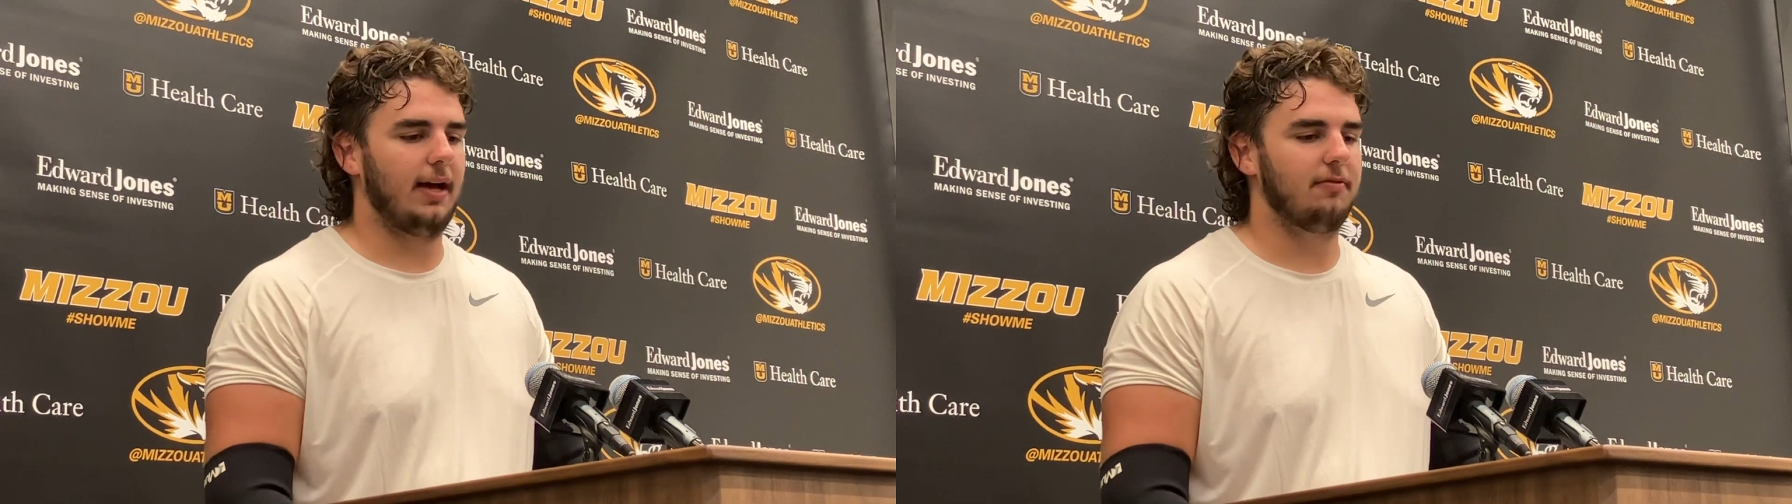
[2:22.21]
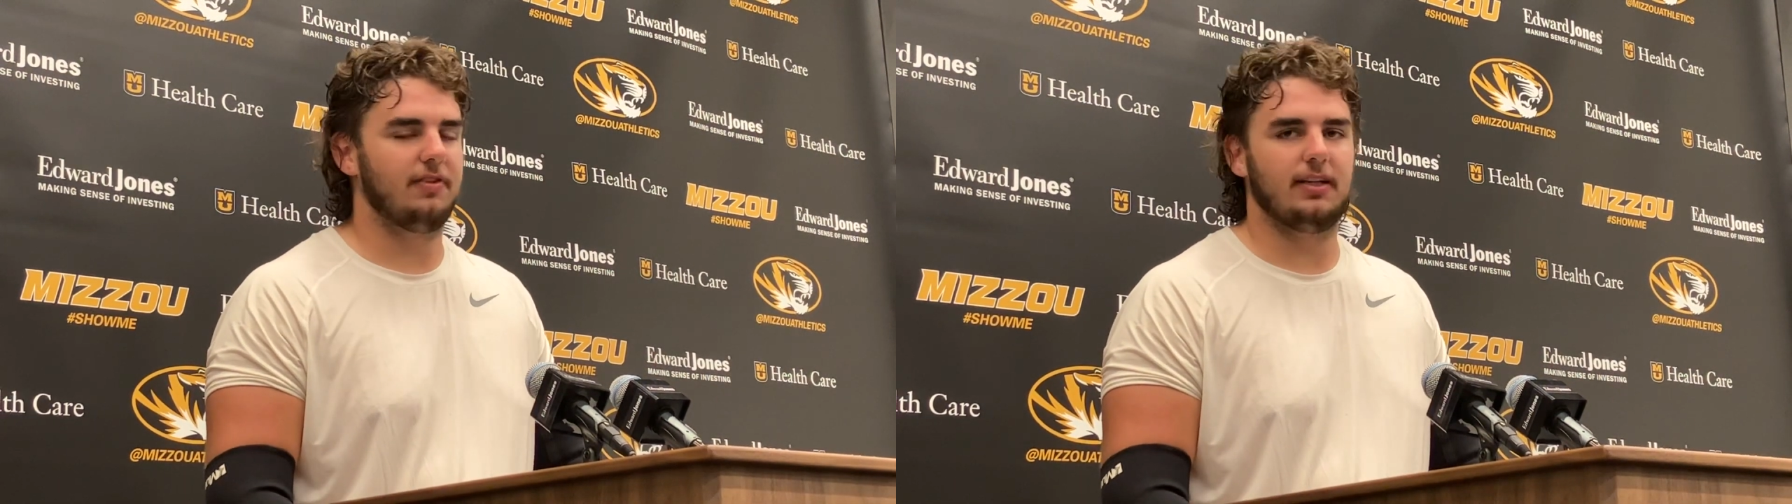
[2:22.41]

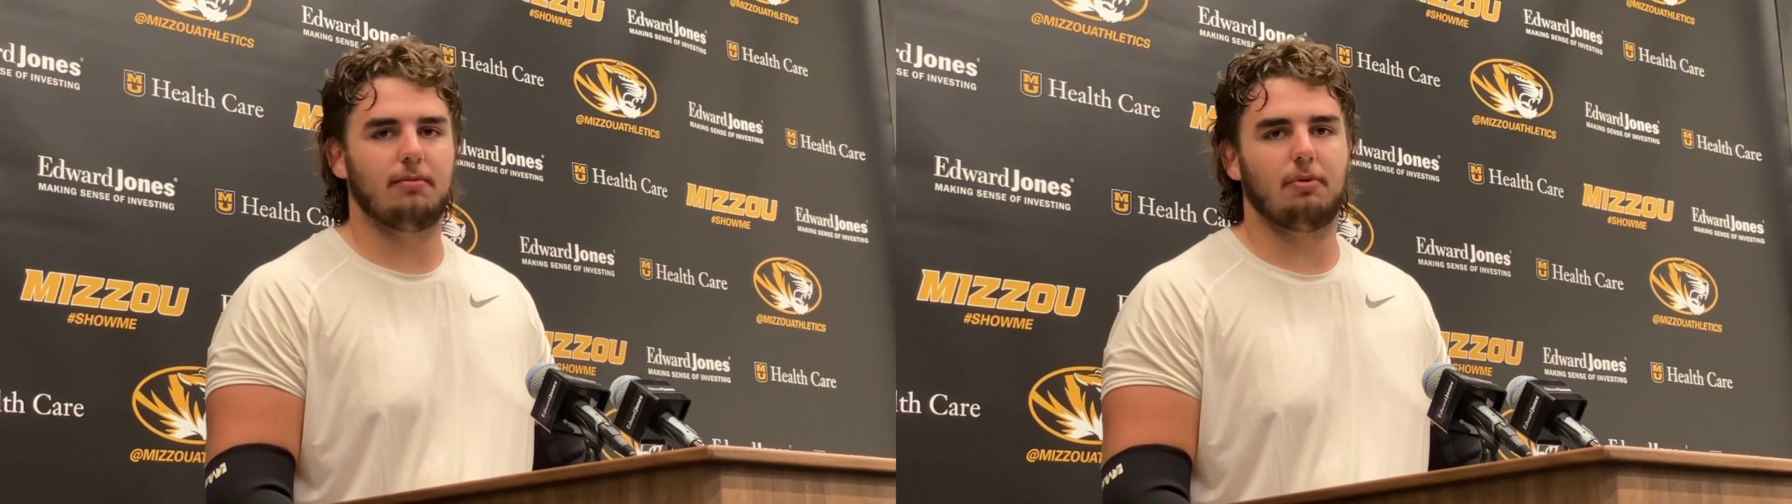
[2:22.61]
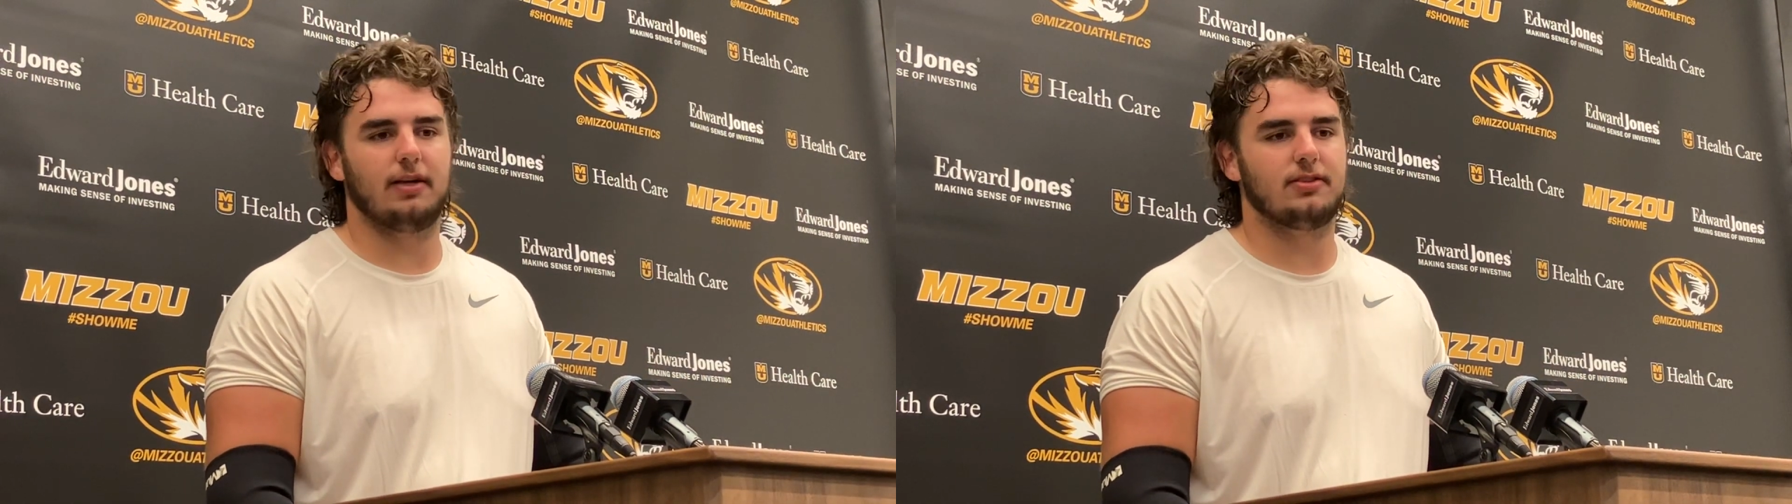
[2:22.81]
had 50
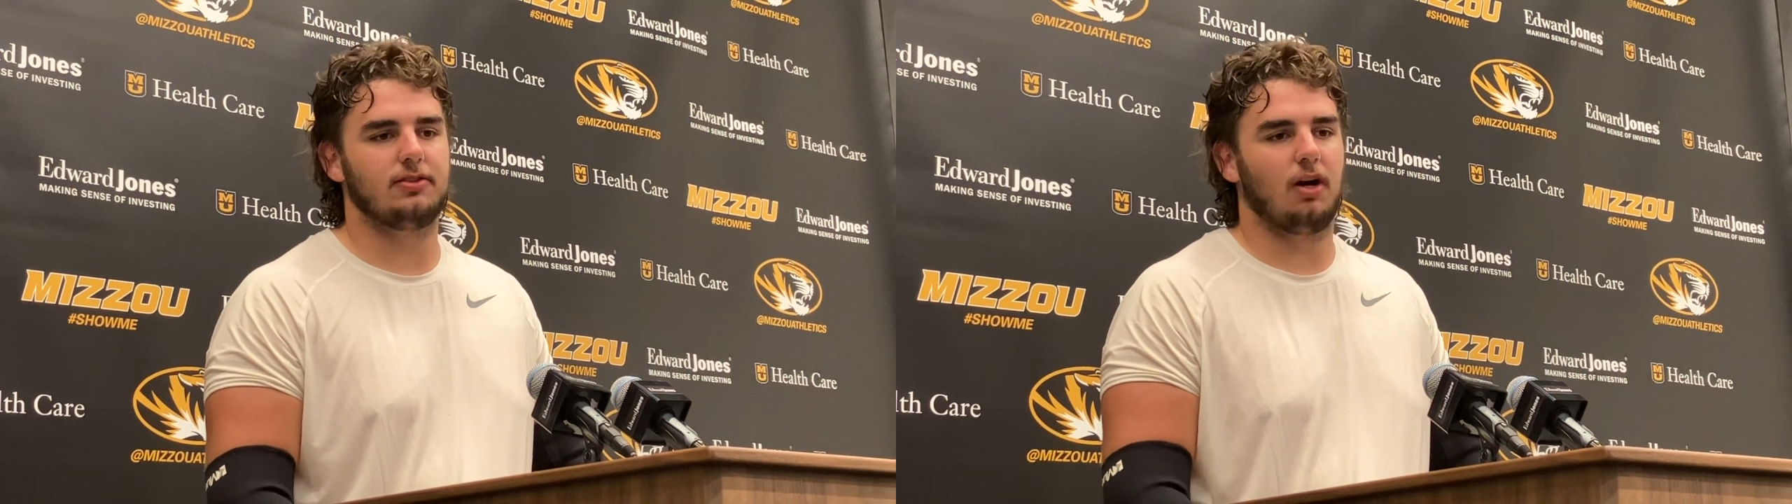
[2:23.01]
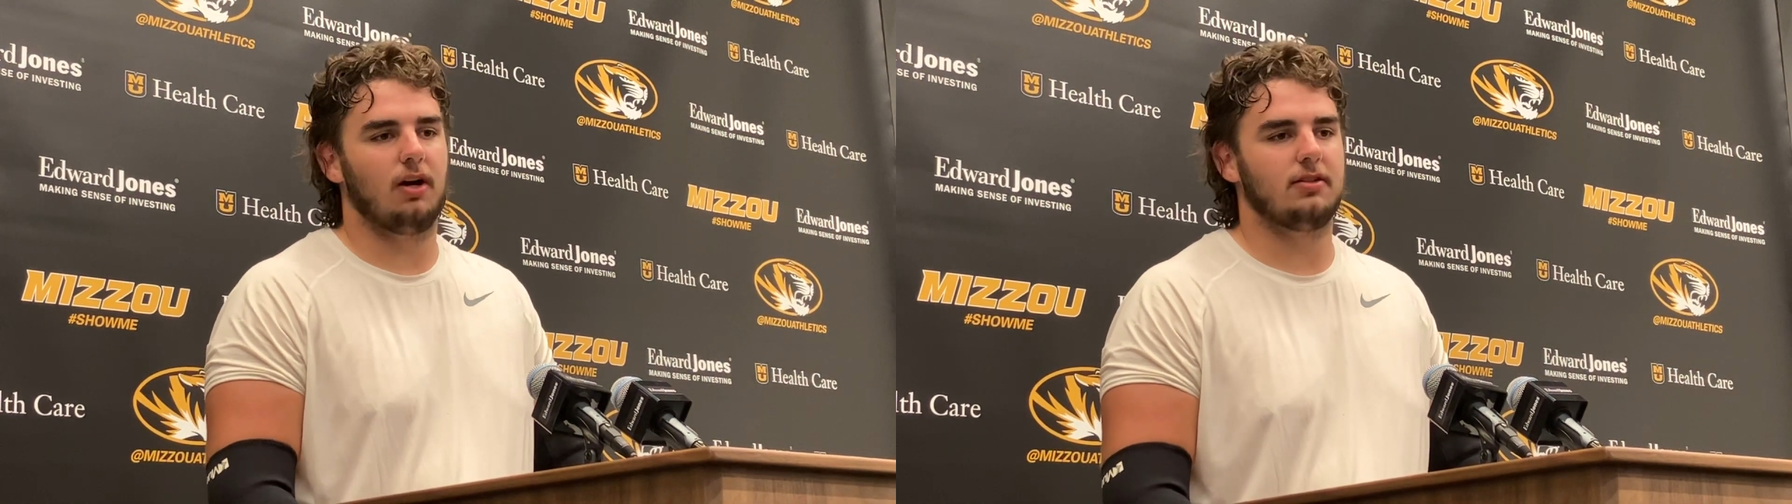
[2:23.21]
plus
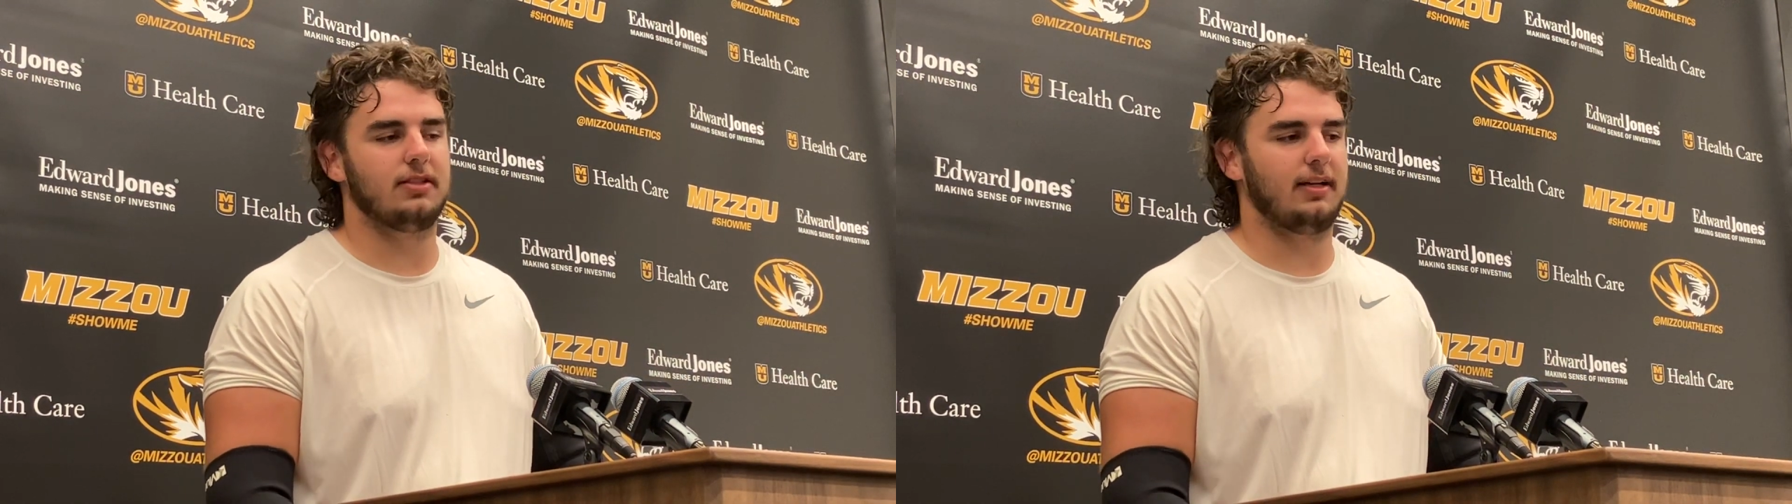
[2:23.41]
starts,